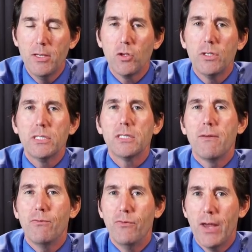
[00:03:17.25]
So this is
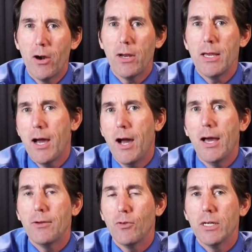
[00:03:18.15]
a very
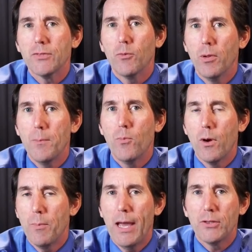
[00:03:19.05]
high risk for
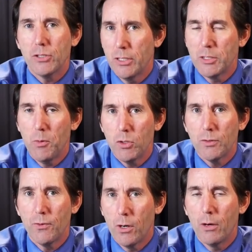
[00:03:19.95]
bloodborne pathogen
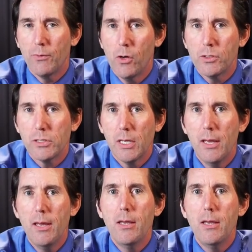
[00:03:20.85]
exposure for our folks.